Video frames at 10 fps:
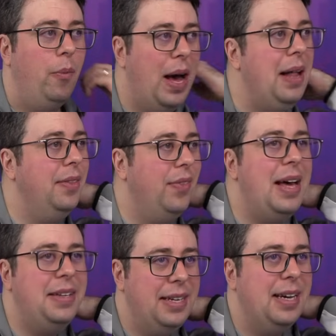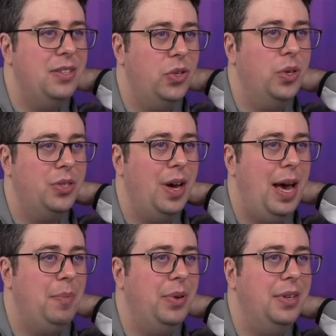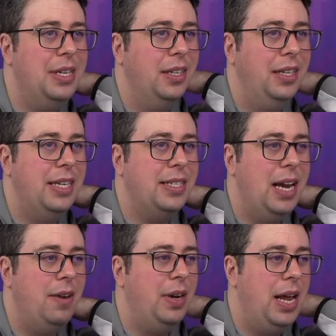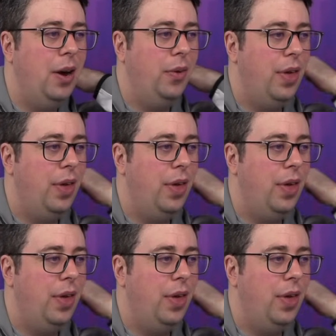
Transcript: Well, that does also happen to Linux every now and